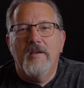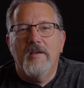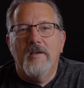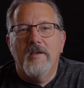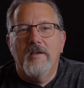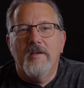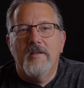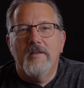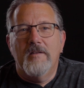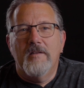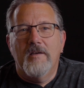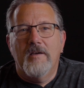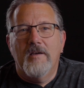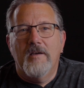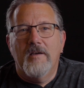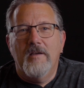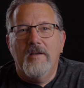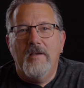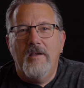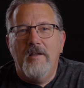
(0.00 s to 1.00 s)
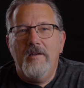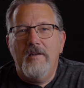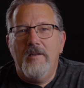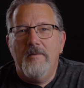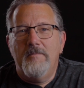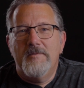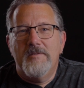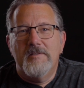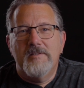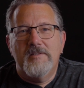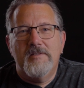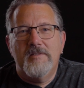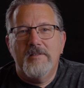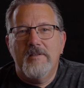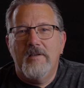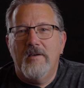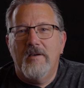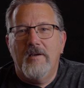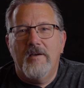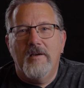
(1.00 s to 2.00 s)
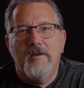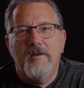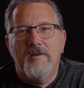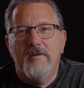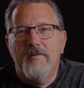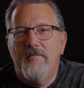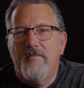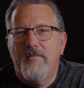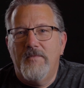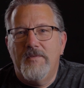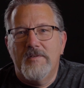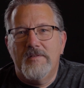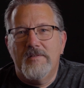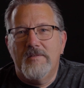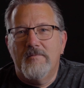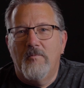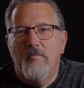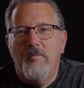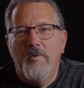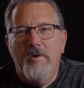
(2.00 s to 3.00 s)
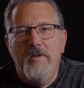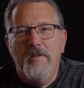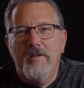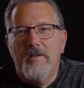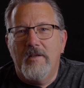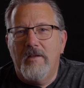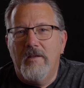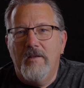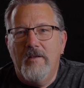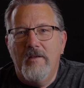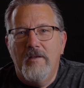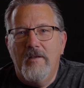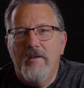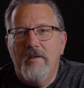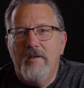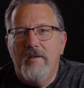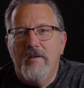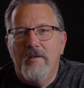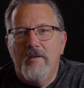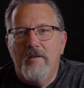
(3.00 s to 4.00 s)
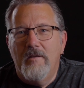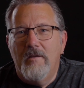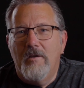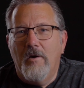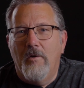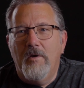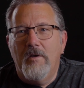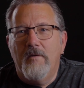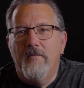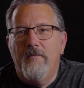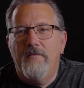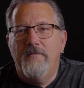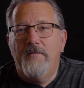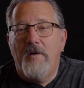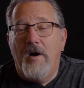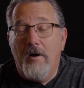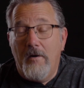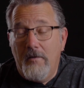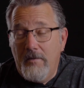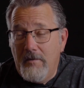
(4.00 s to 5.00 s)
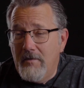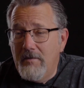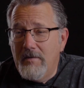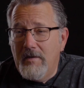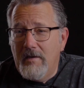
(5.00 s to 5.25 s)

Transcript: and ended up just really going farther